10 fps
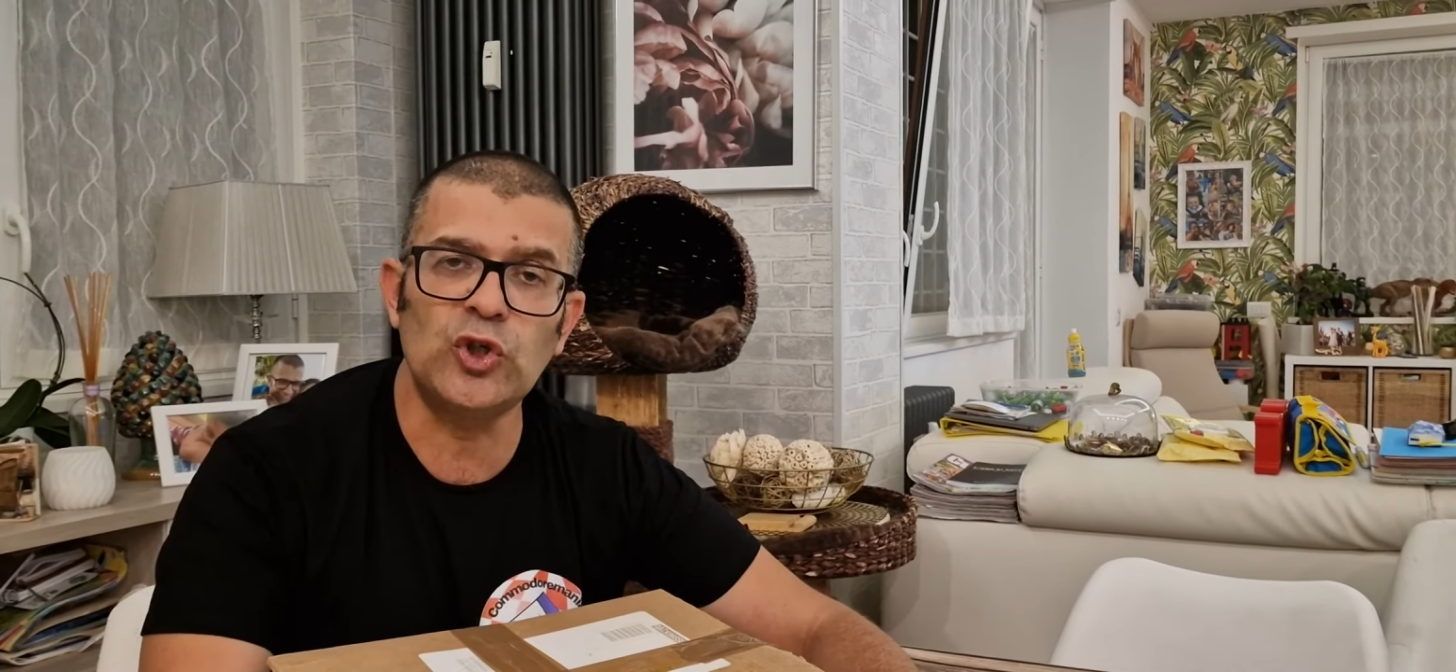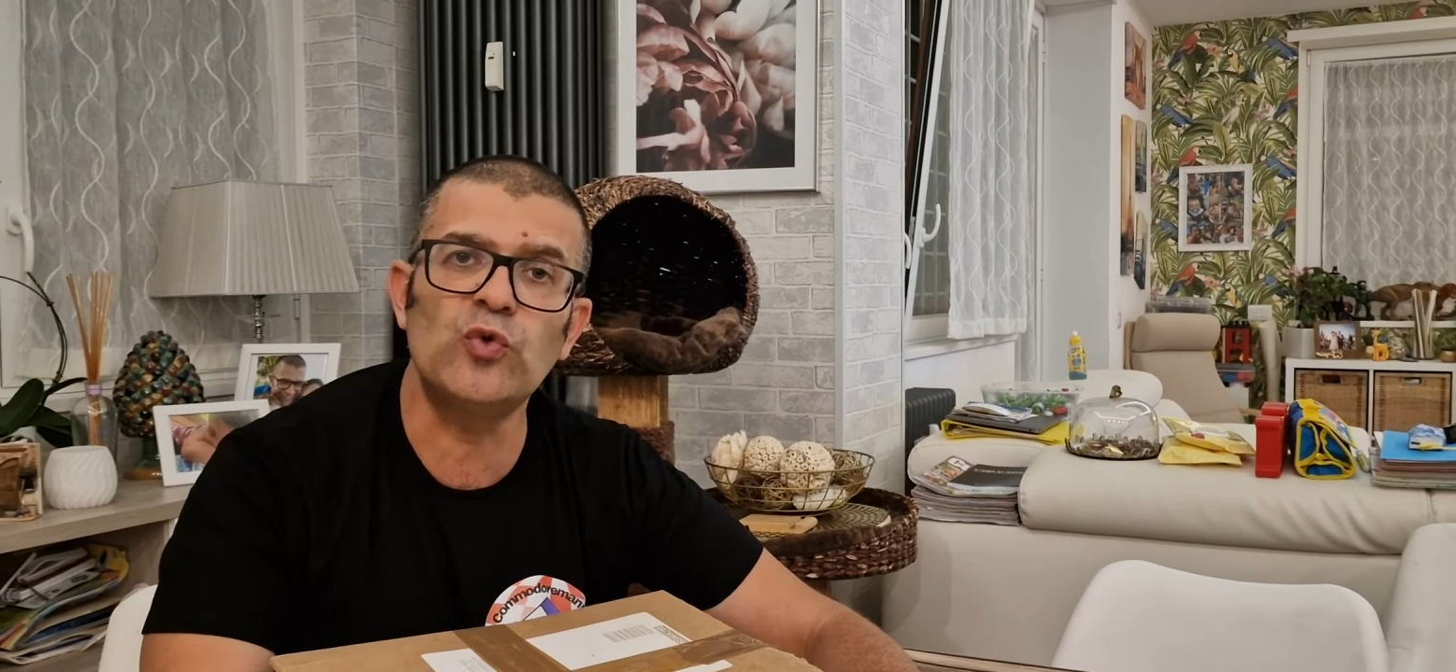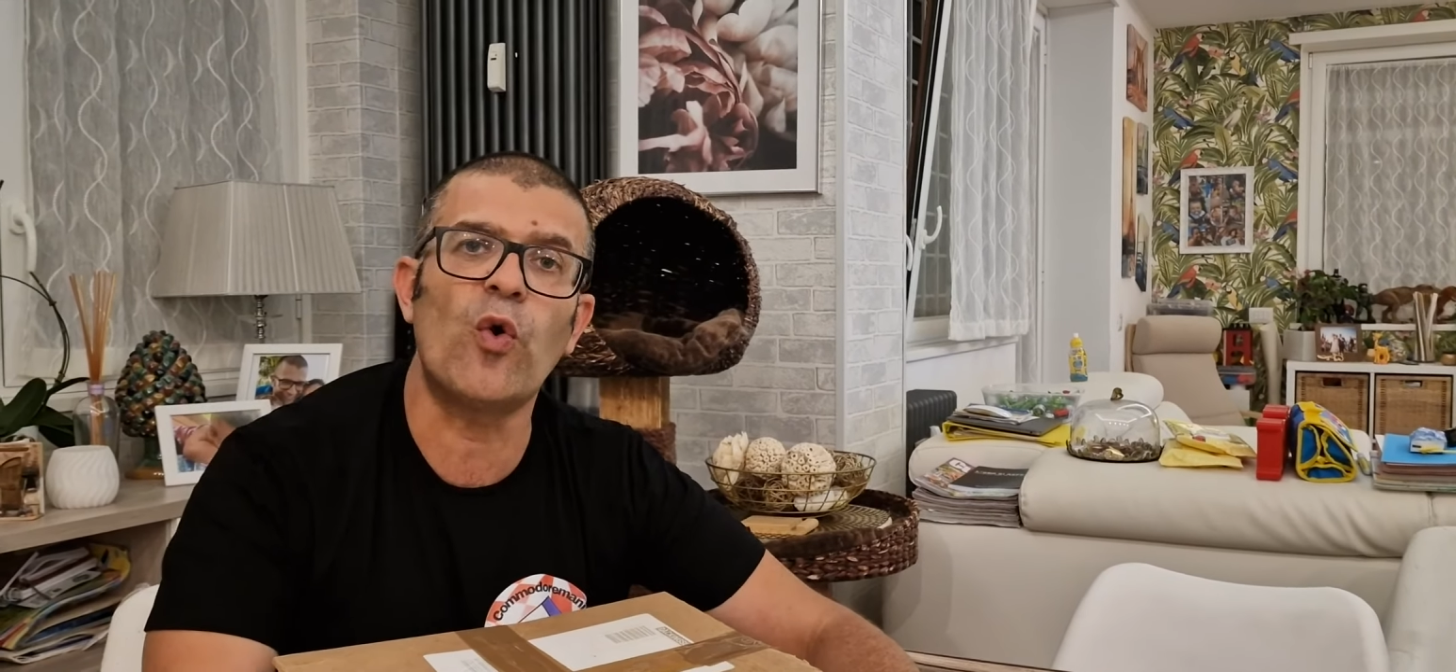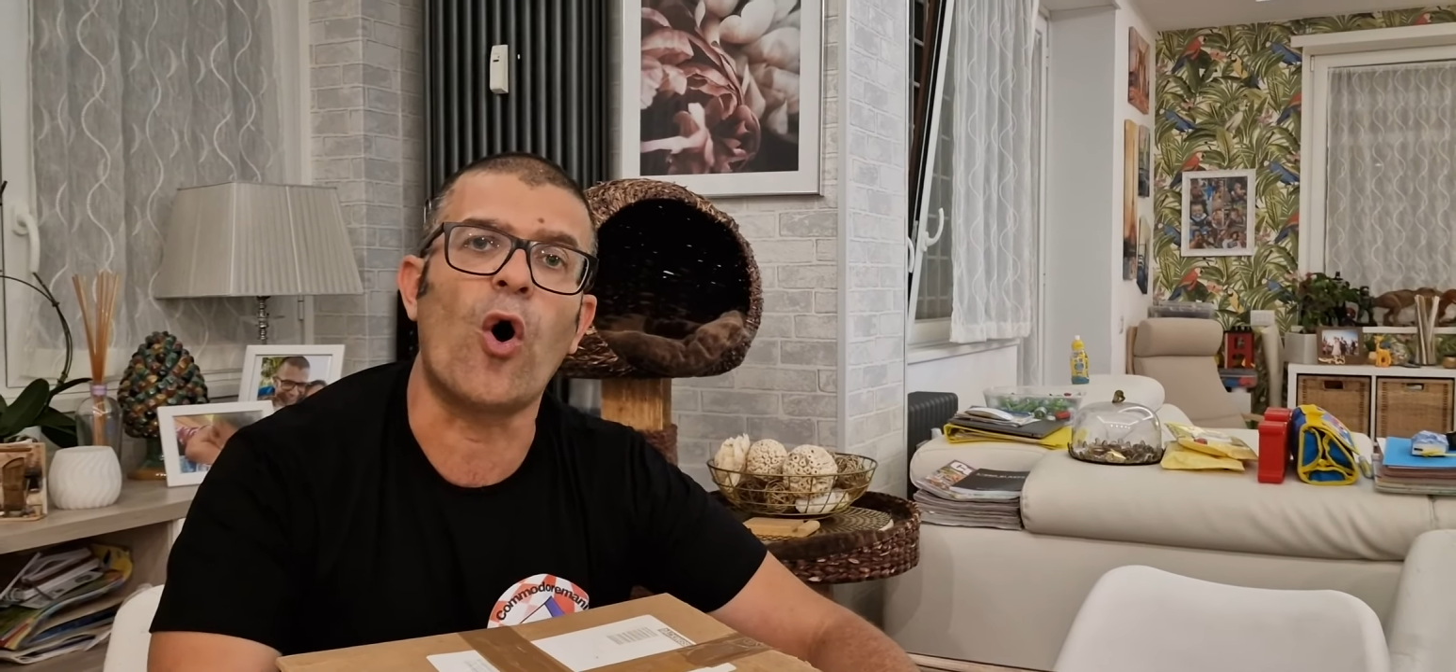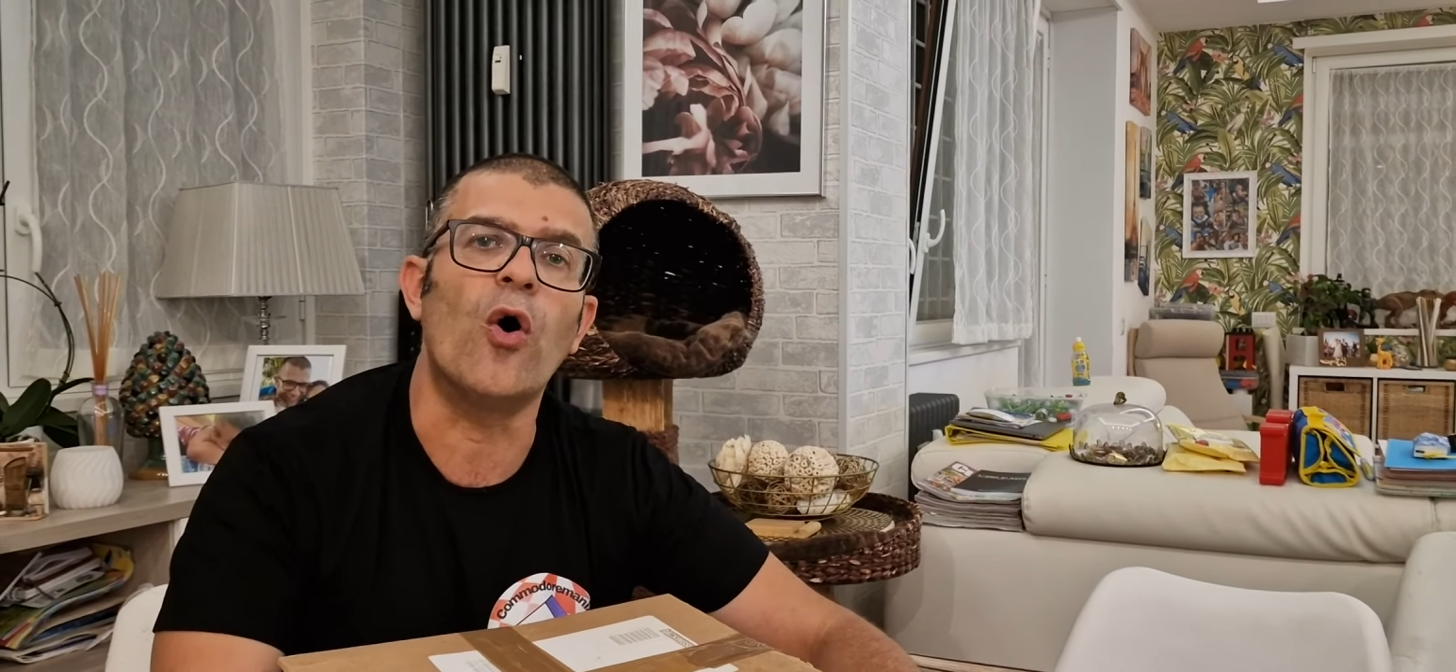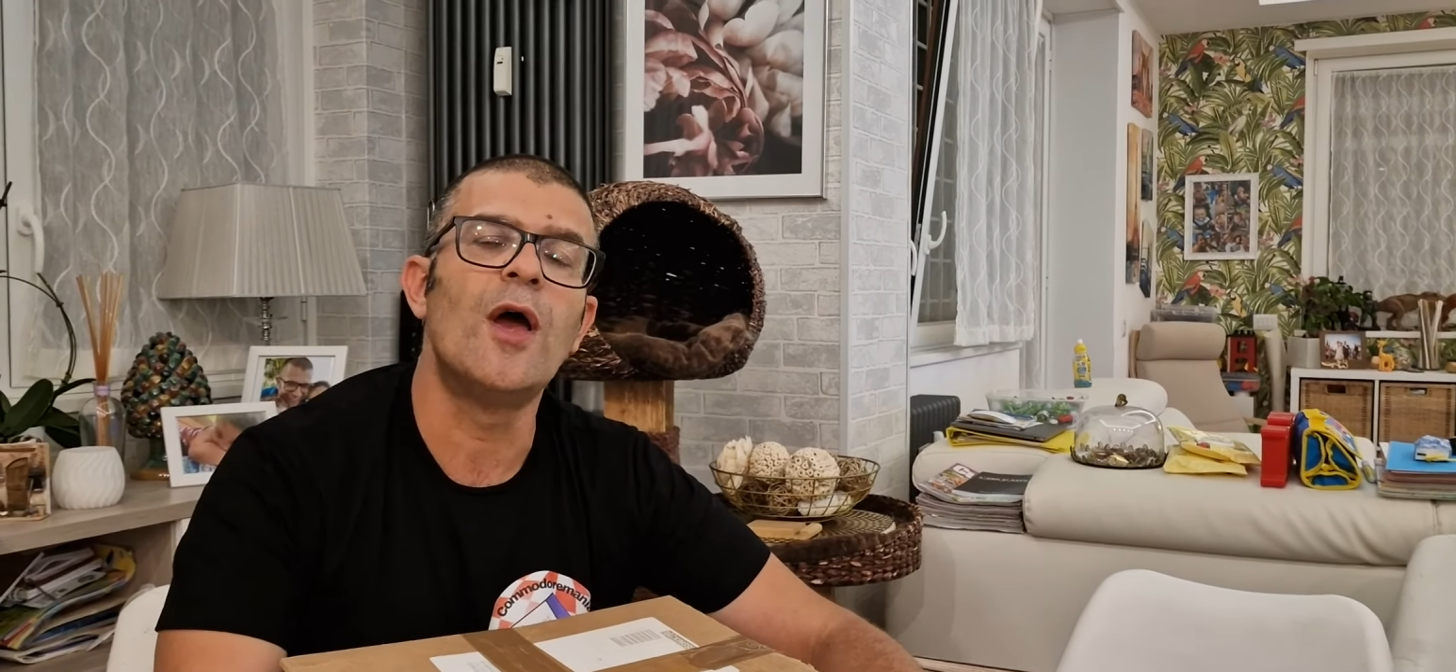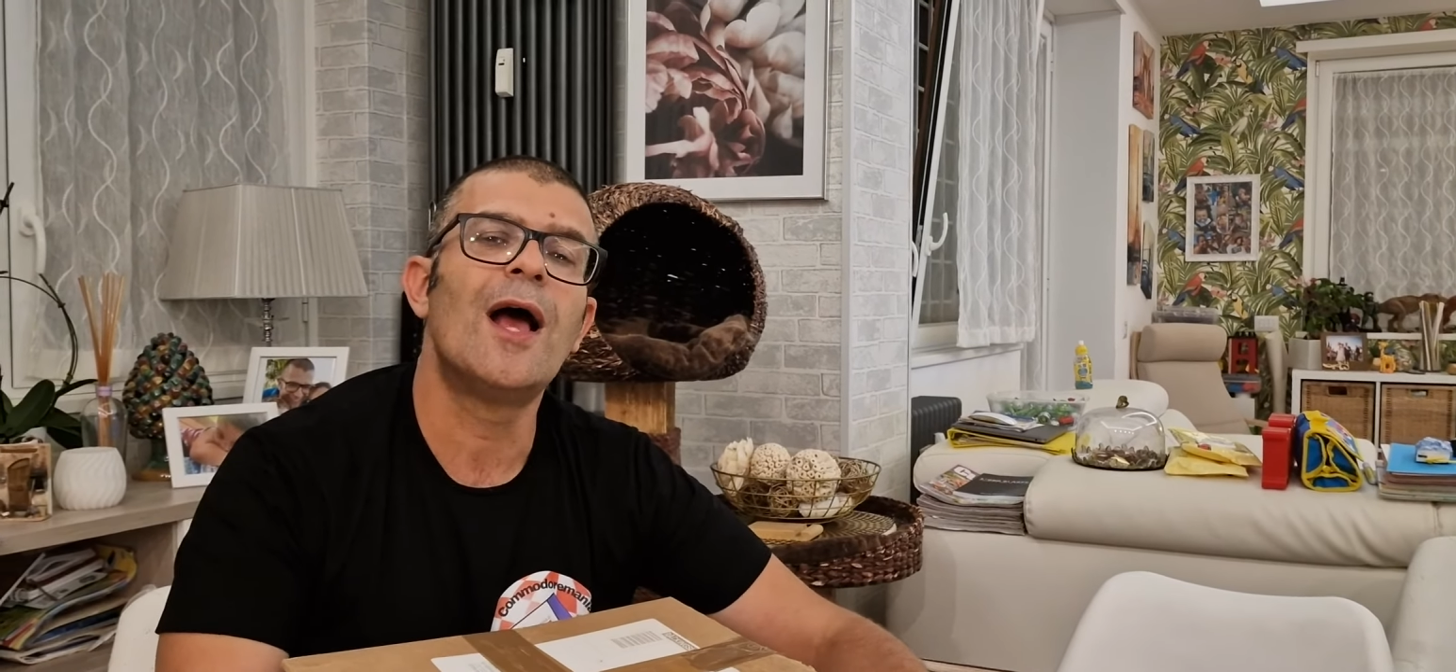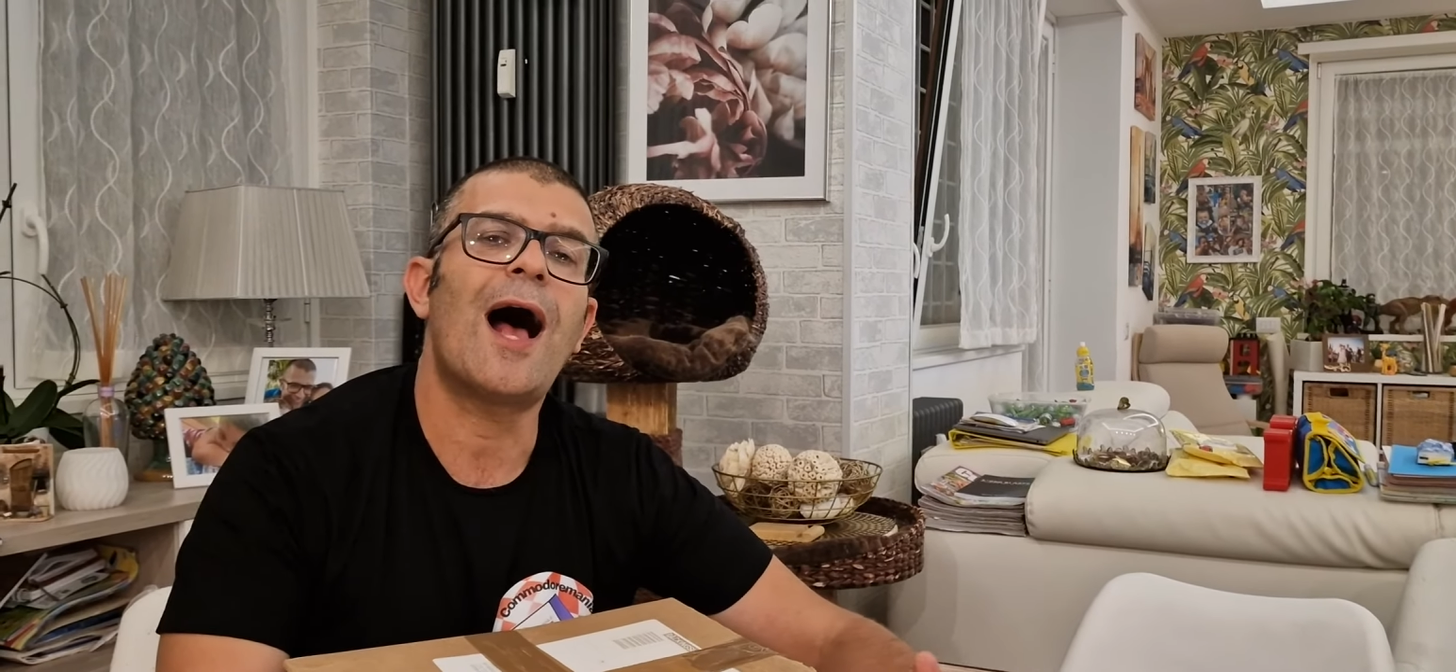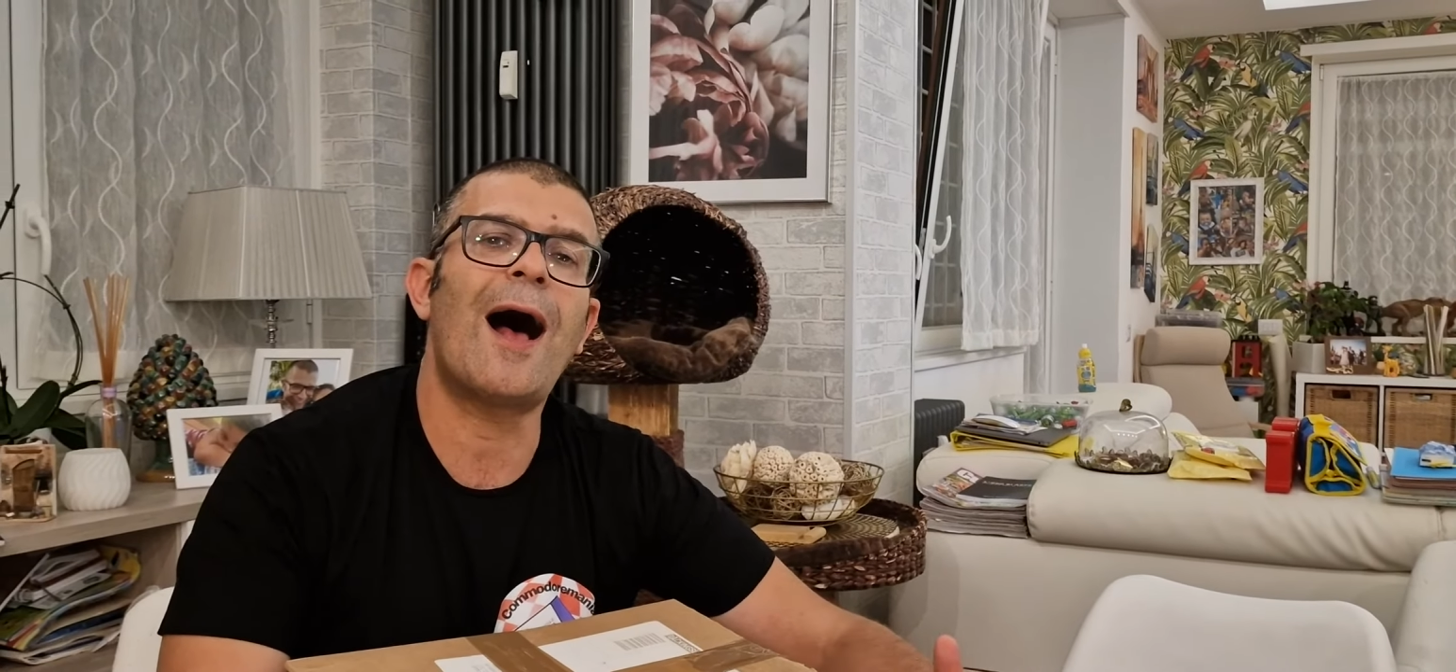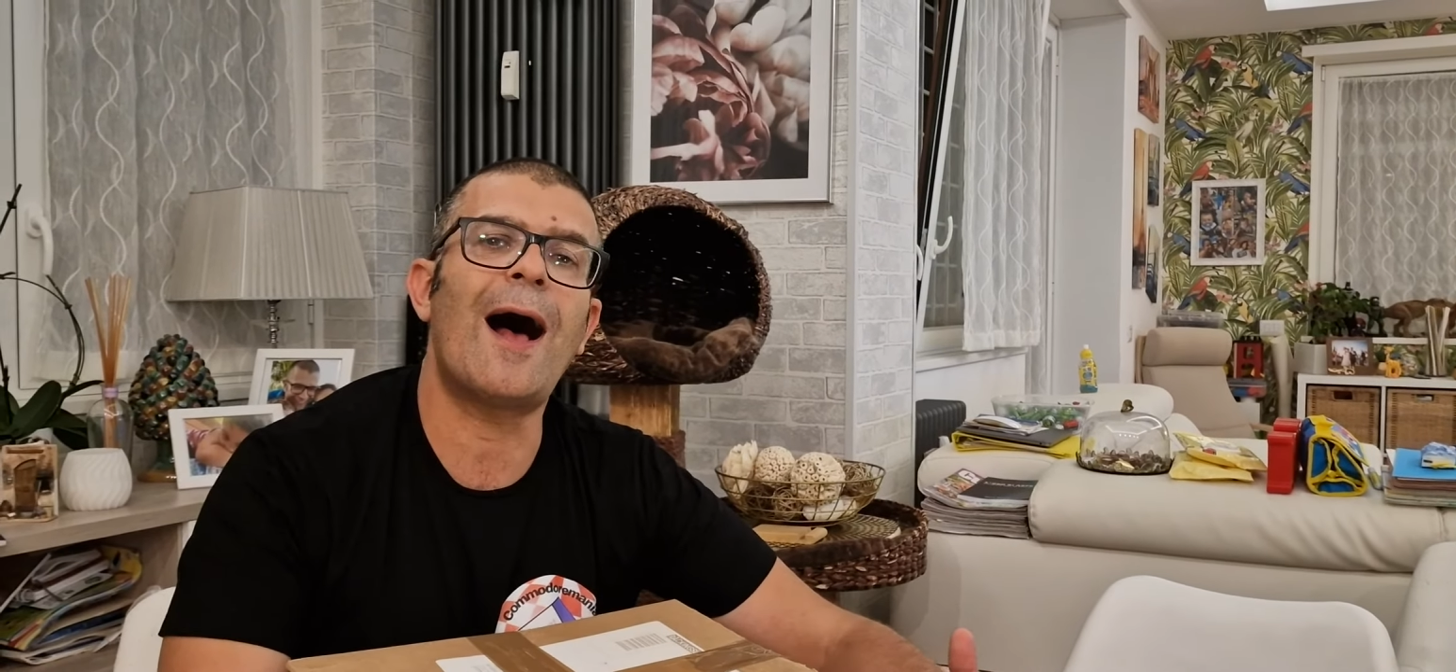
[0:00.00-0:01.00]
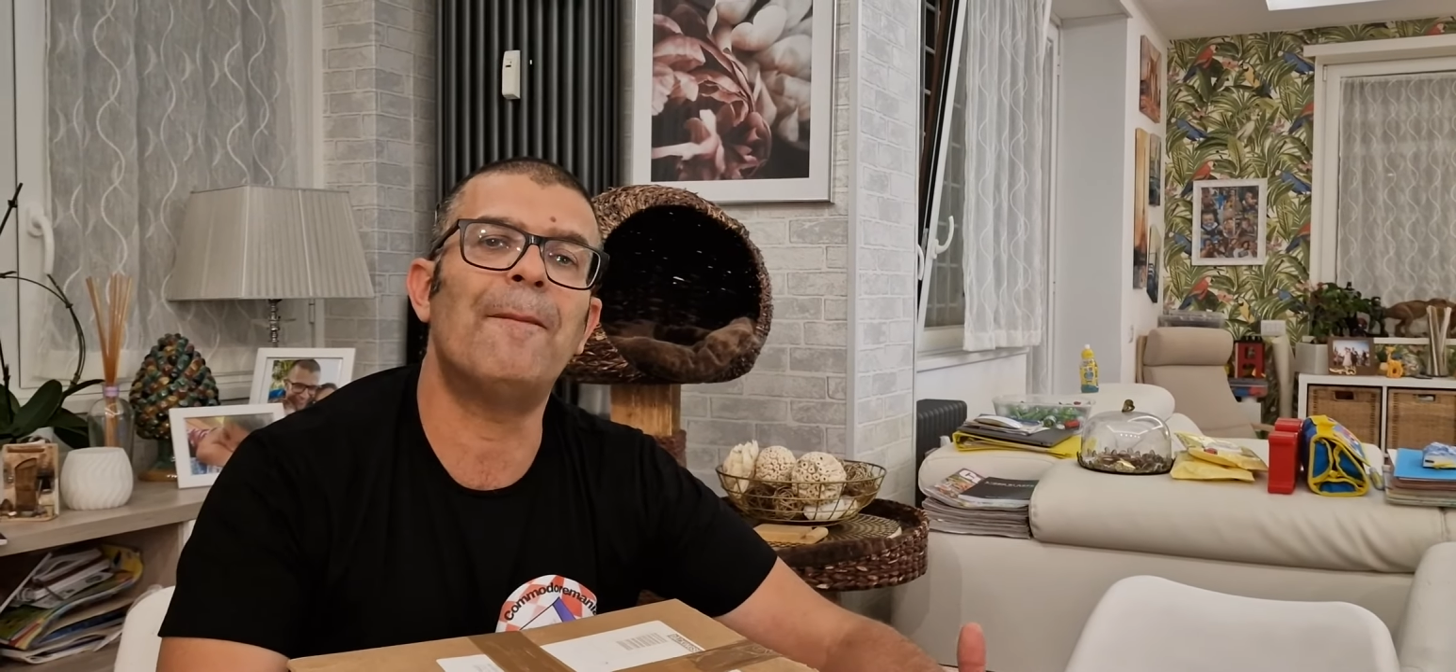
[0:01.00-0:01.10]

the Friend